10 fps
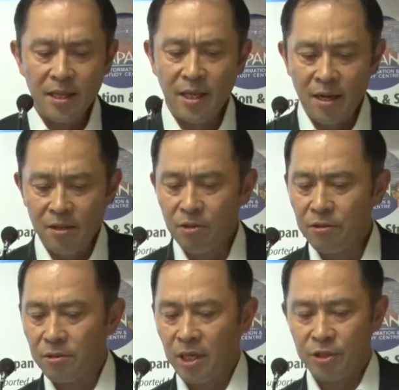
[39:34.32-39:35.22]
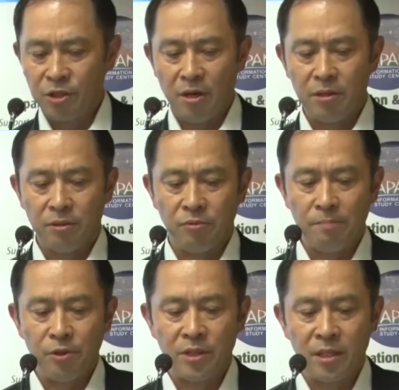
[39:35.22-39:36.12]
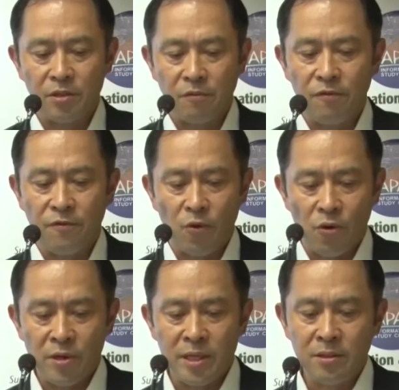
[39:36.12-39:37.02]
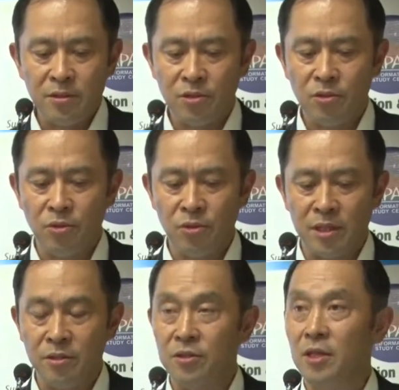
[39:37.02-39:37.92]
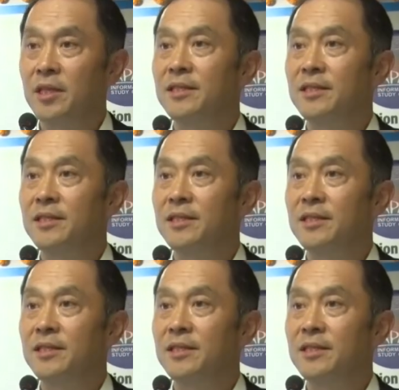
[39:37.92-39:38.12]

the other uh, chart represents foreign students